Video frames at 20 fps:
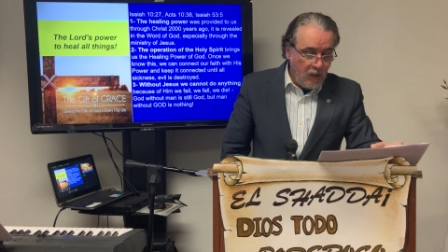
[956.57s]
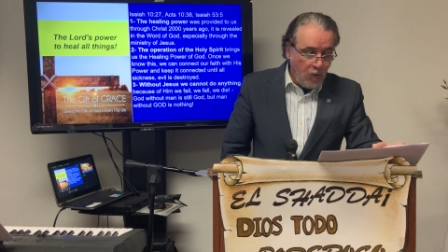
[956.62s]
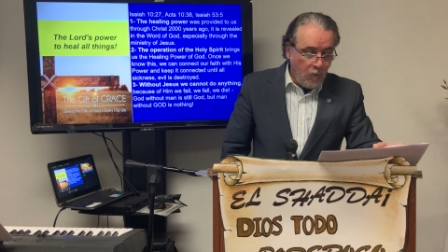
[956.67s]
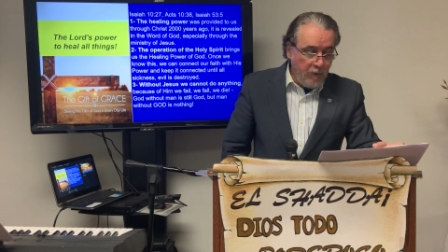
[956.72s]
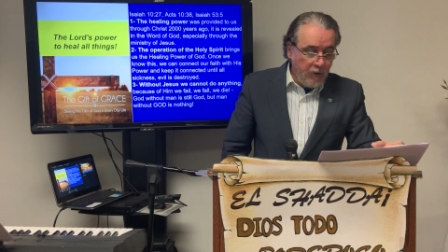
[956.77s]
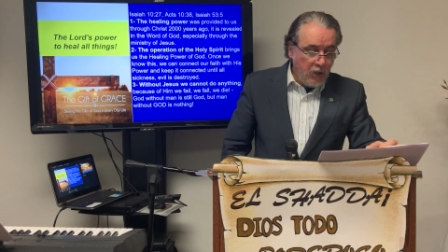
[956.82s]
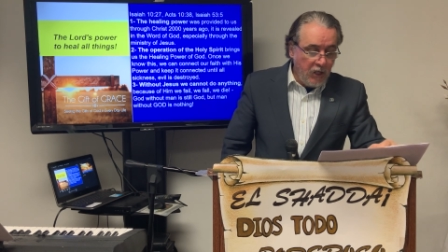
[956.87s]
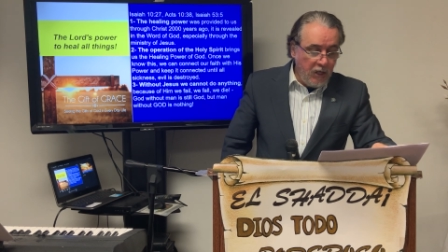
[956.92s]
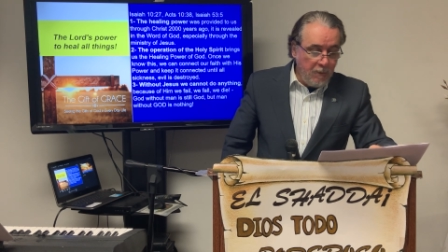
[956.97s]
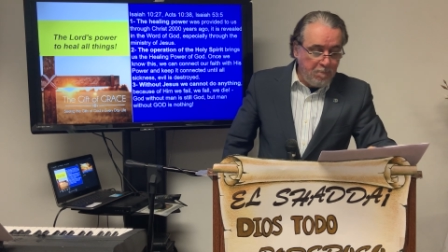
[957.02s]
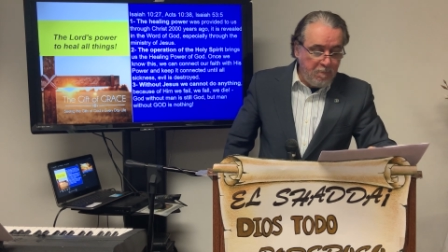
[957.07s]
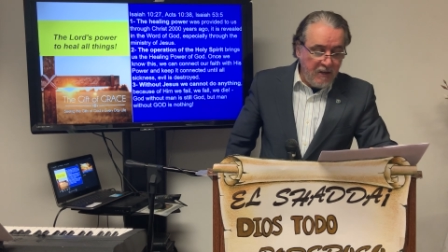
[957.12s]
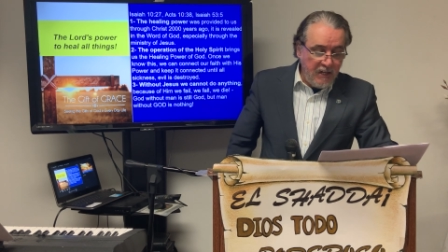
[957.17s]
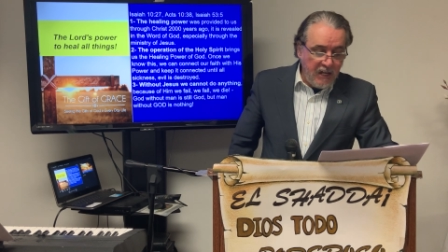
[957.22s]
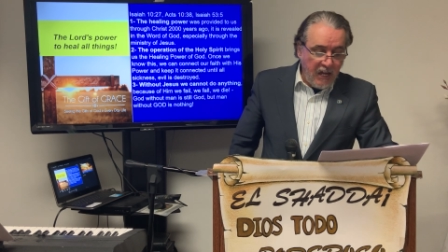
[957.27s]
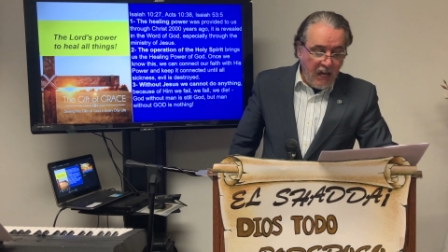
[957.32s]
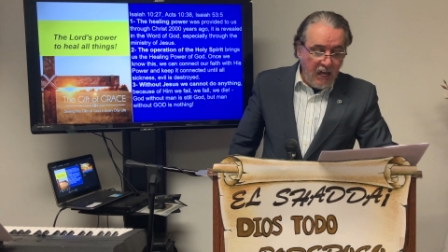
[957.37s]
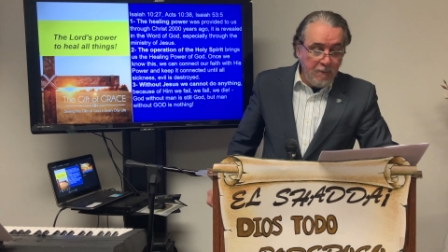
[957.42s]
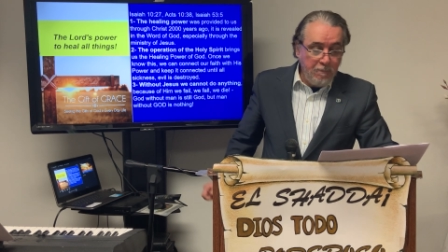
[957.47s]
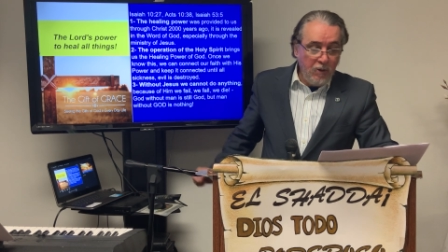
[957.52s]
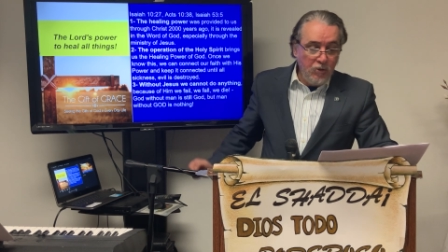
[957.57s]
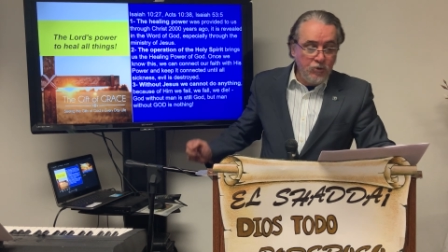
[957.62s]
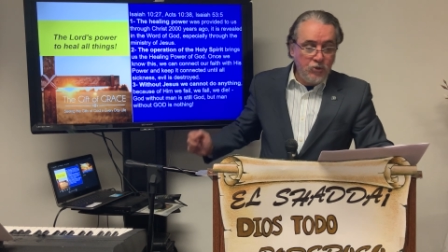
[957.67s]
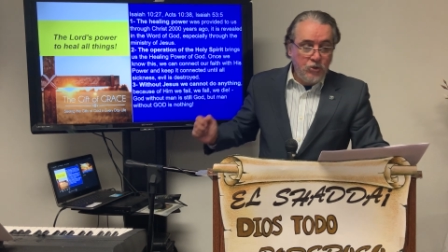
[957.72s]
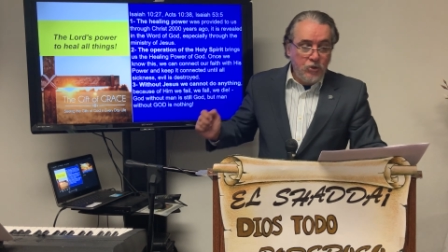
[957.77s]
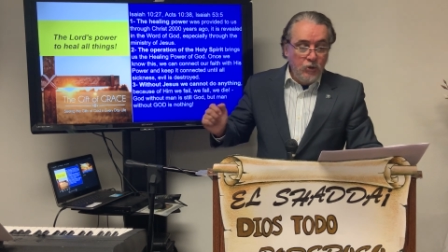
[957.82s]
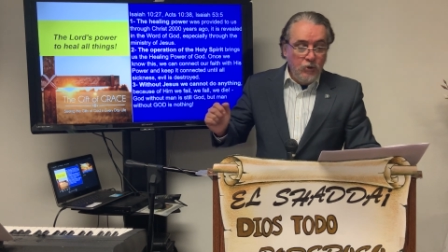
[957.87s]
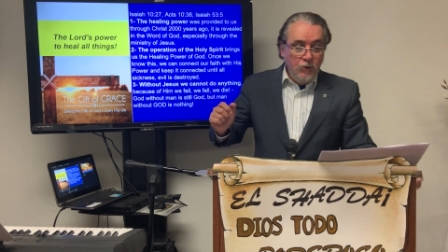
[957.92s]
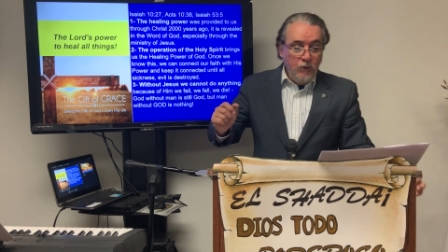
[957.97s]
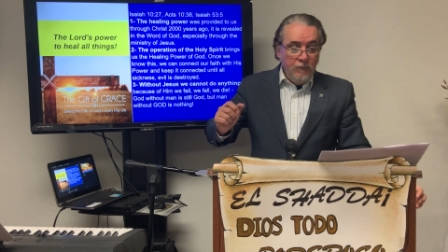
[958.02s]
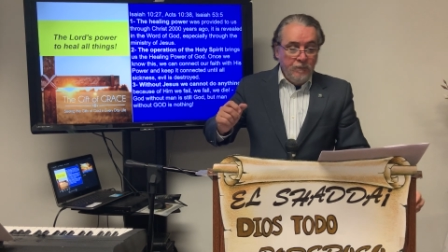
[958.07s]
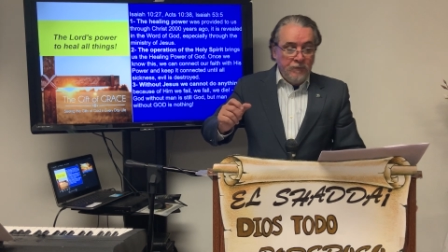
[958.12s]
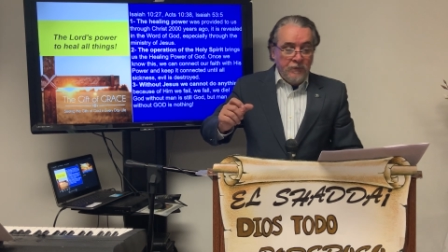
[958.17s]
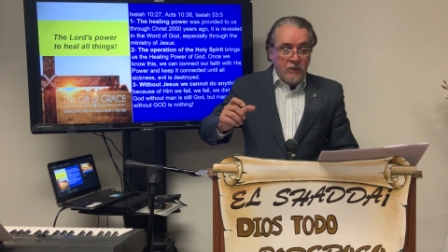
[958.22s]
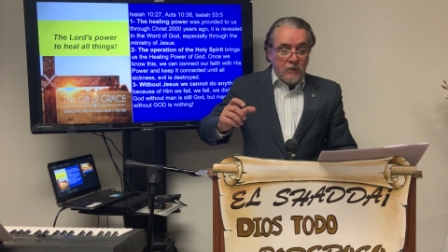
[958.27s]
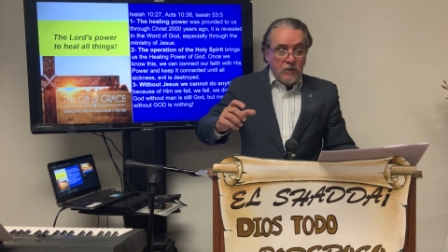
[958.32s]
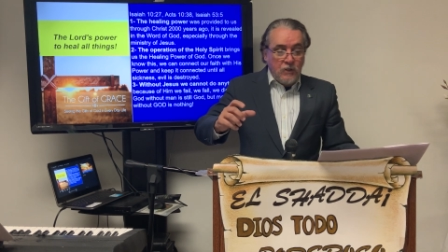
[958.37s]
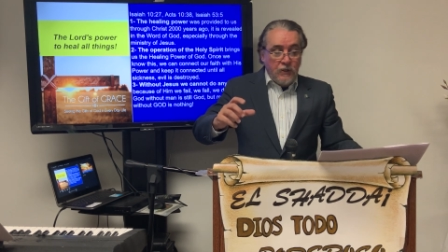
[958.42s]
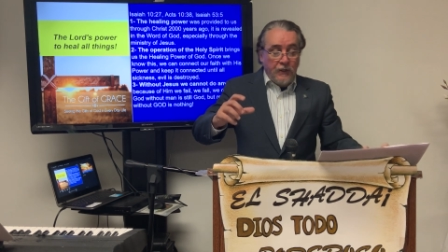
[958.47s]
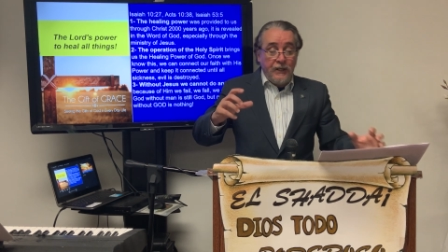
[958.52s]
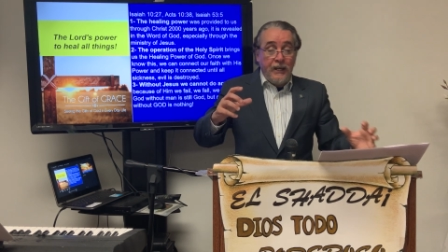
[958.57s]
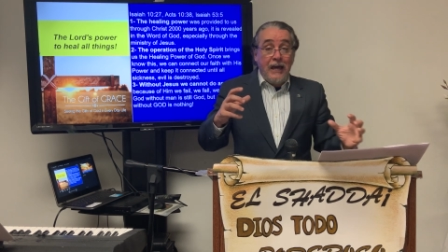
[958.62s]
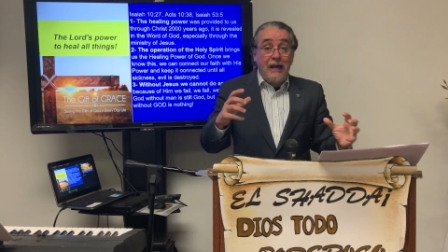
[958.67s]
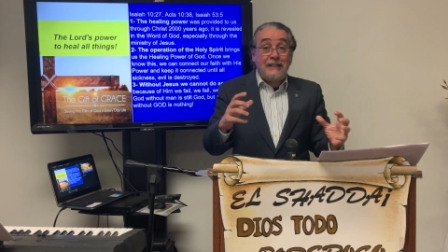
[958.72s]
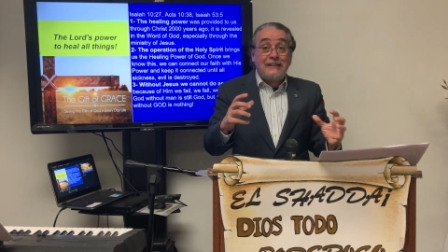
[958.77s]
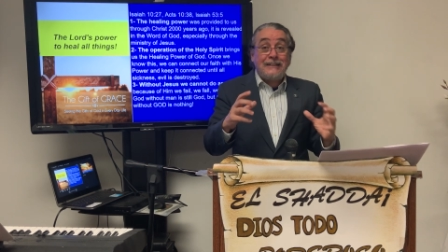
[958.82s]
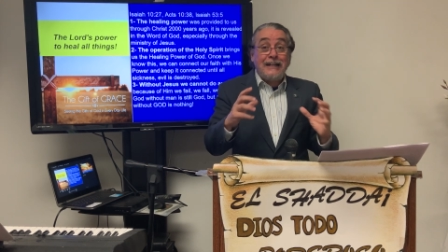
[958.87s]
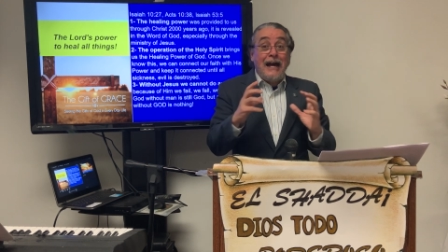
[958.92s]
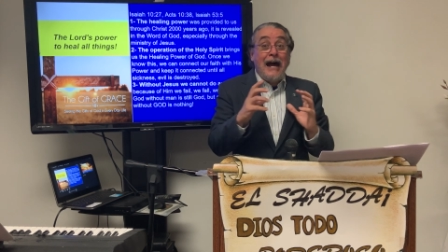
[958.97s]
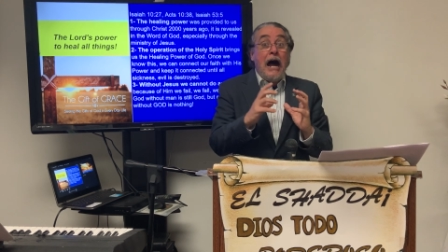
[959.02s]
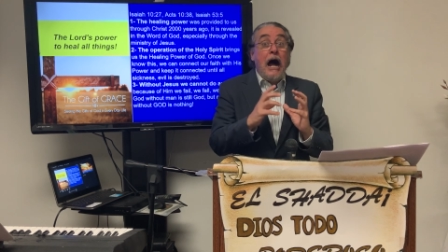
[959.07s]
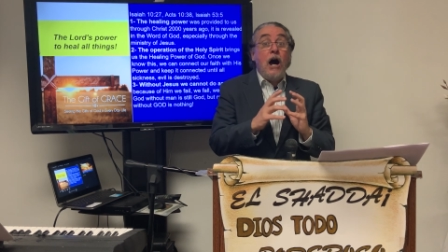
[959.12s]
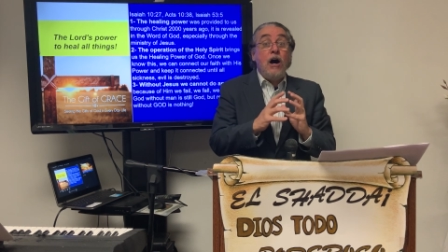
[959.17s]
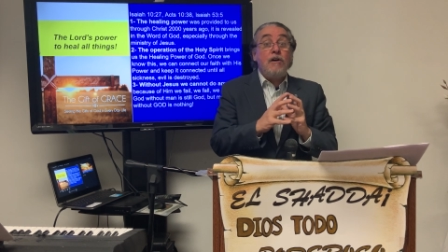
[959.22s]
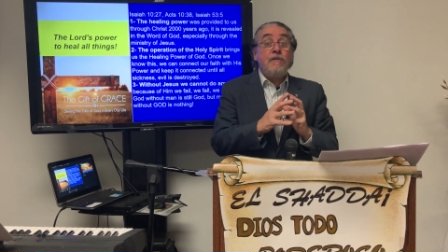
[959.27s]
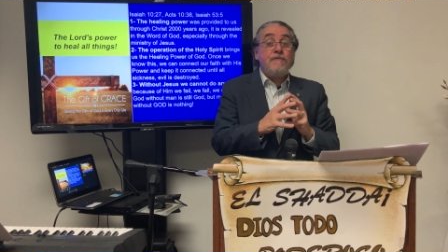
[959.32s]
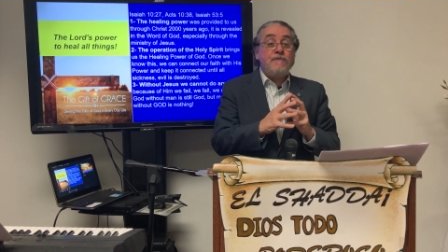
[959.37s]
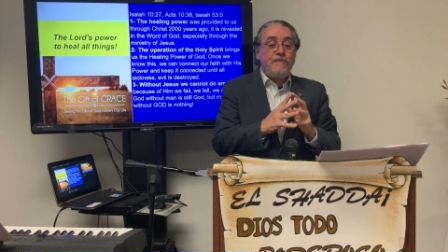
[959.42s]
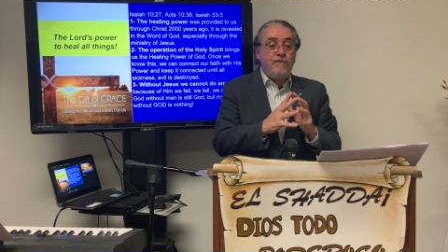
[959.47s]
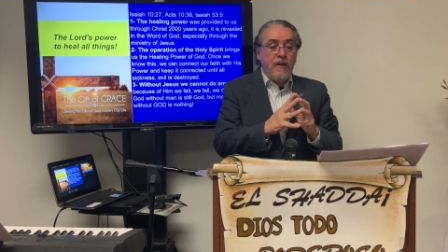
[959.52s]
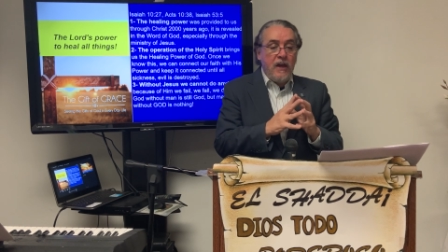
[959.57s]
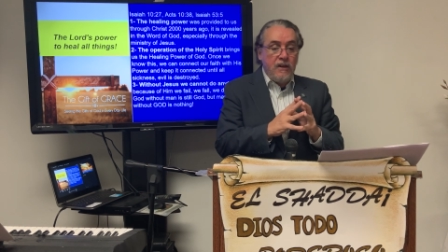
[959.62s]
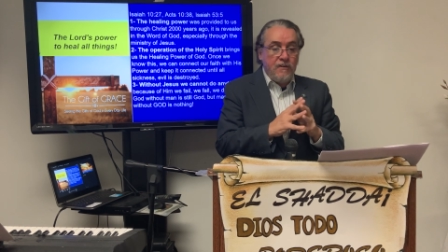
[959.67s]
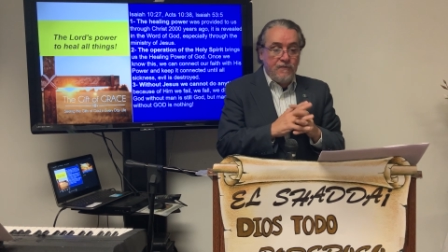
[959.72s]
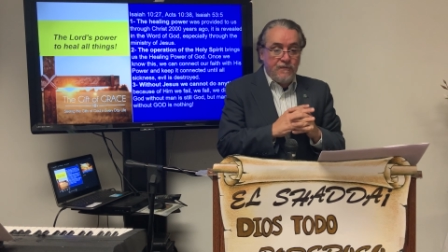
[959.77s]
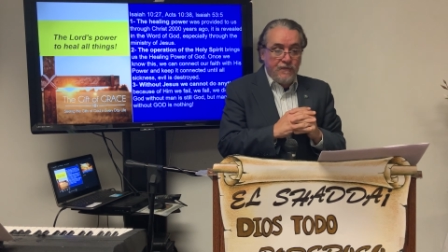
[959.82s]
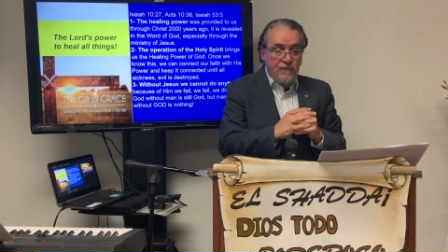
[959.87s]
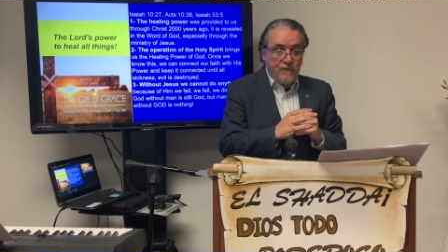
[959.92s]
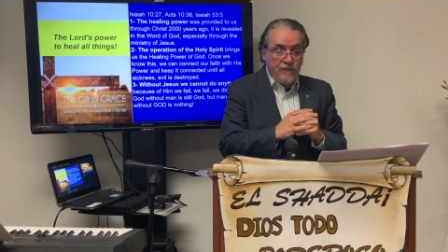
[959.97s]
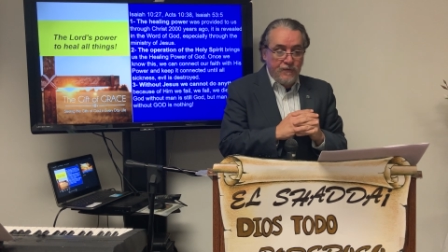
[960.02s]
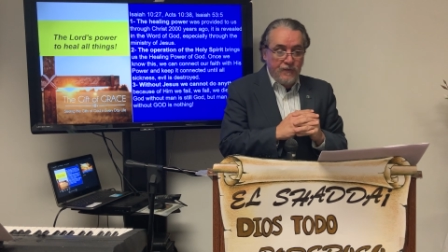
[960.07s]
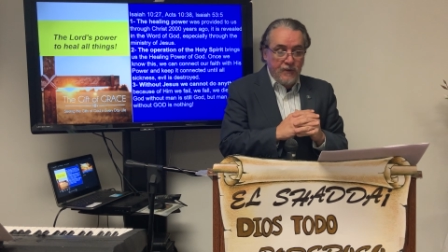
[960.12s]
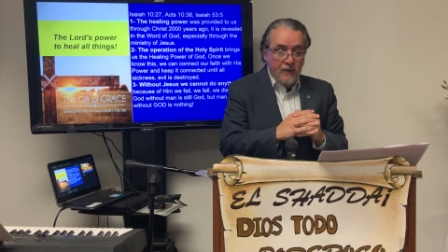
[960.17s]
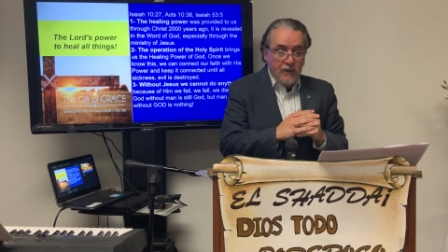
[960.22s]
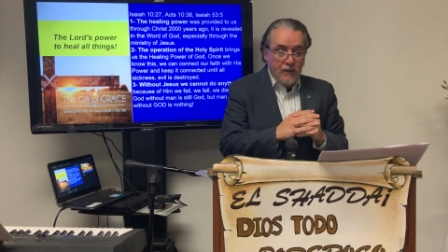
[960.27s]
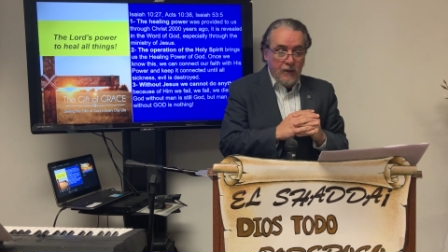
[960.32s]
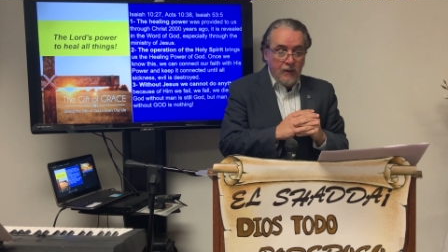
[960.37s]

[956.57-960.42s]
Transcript: we're going to be able to connect our faith